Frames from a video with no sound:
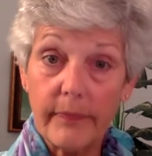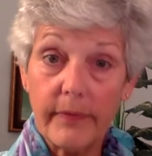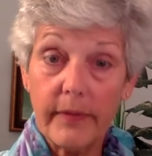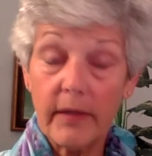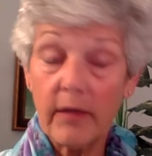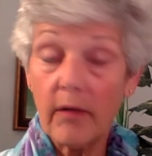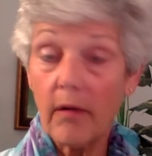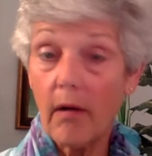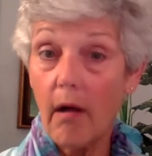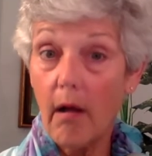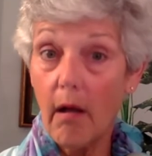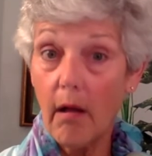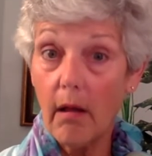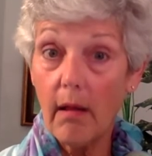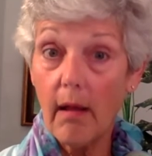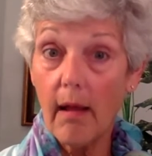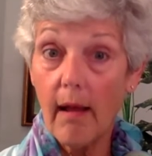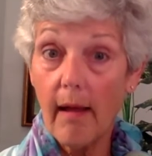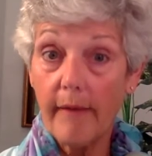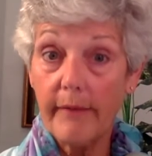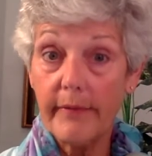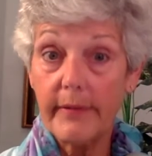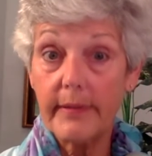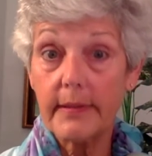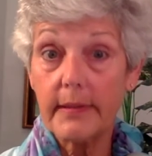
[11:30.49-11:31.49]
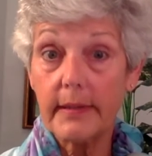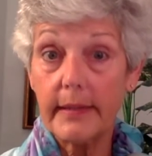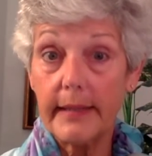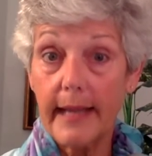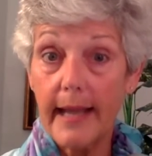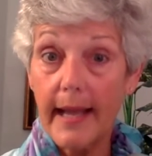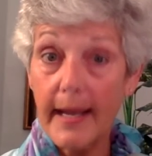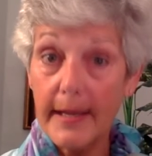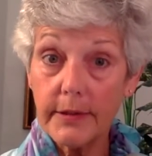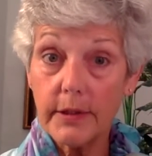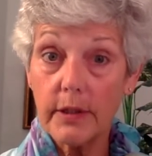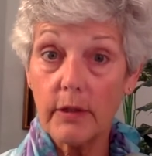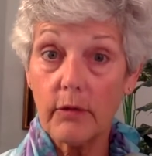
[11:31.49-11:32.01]
They're all obviously
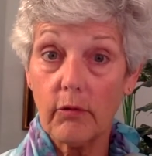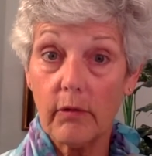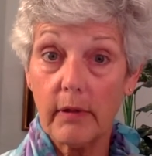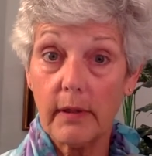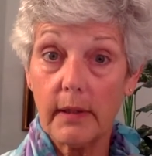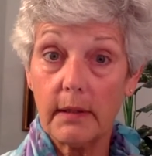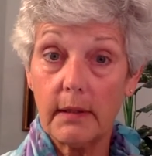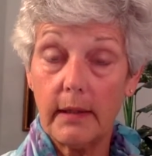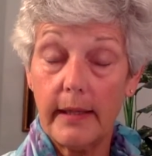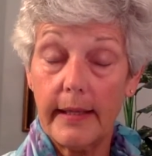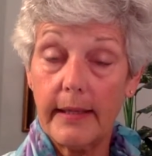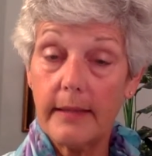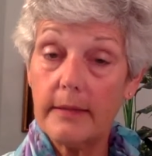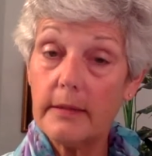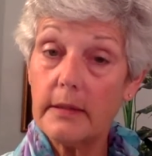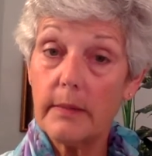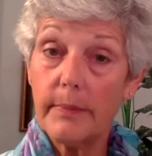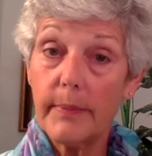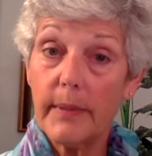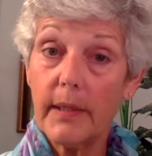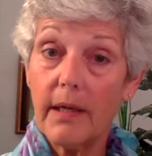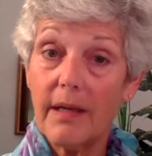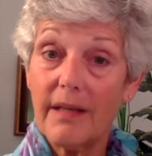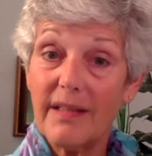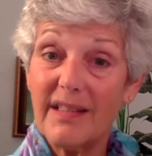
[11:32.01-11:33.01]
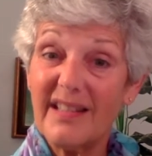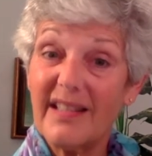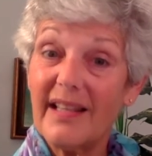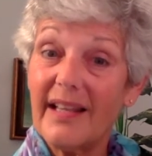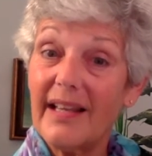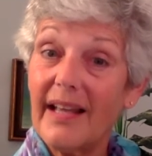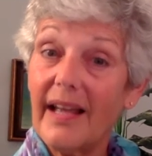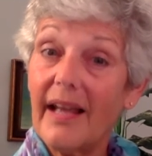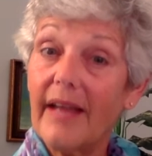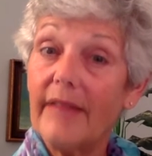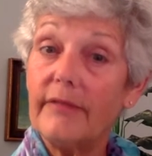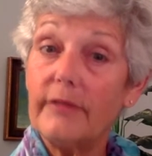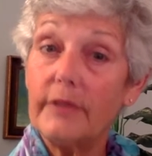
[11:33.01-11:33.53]
exocrine glands because they
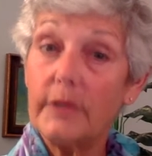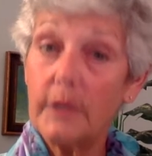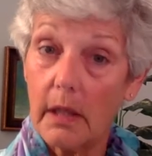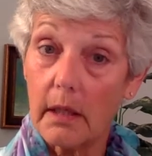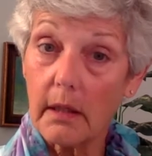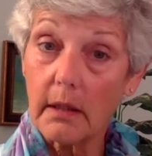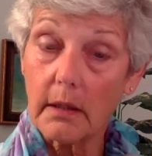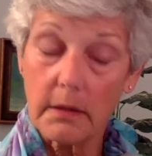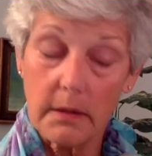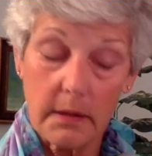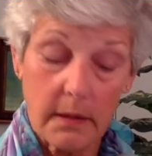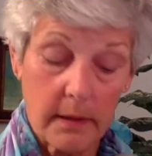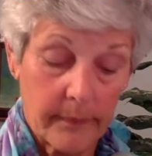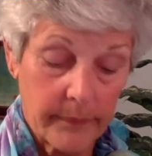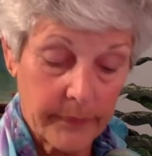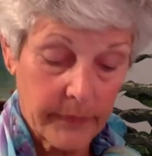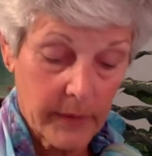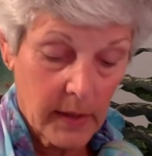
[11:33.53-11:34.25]
have ducts.